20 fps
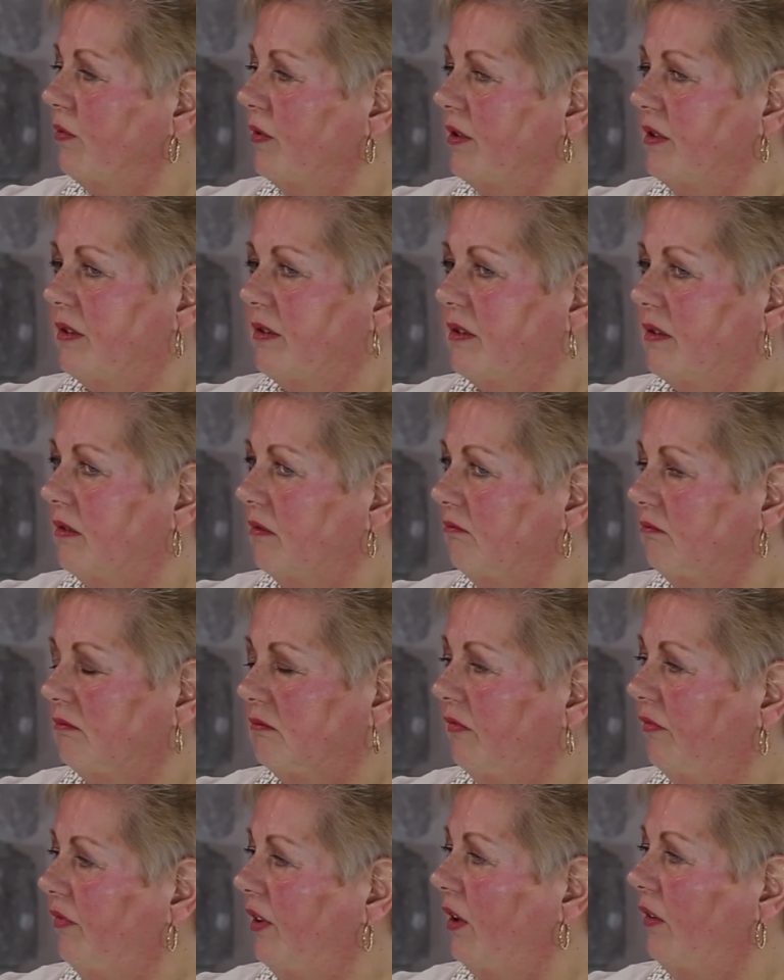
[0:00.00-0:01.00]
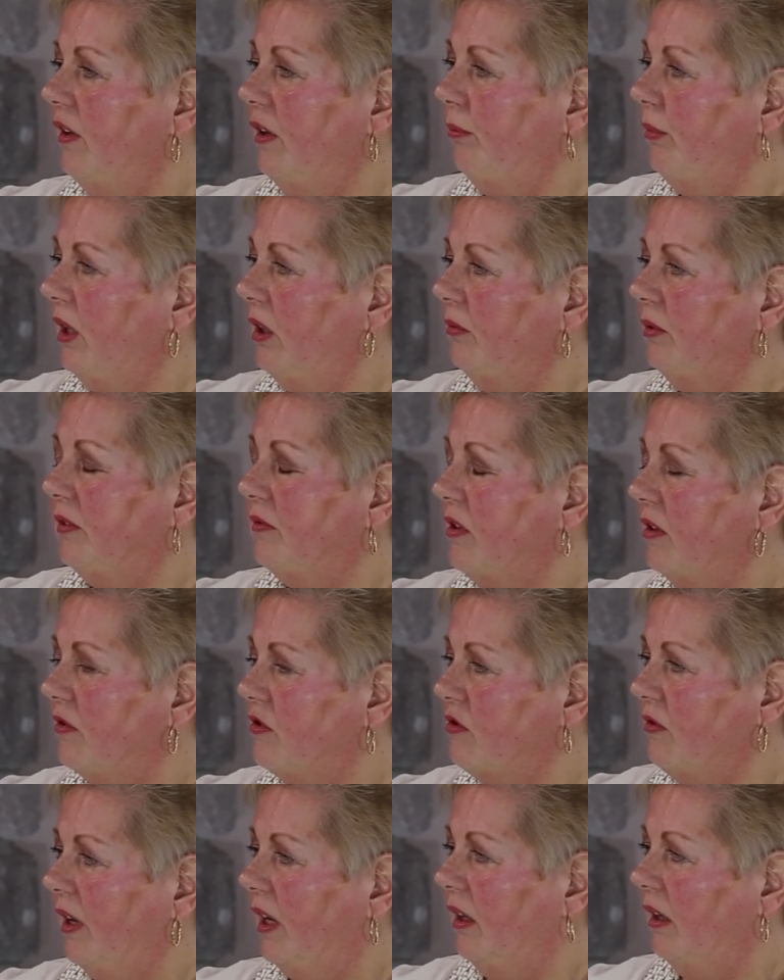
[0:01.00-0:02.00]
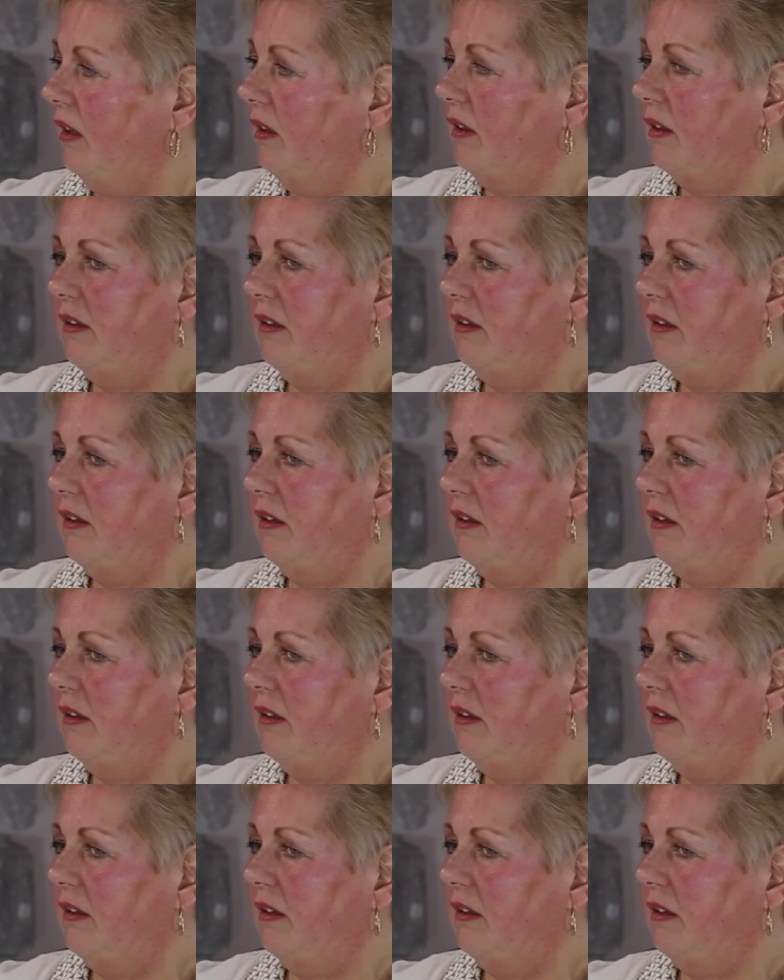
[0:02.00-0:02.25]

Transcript: was very amenable to the training,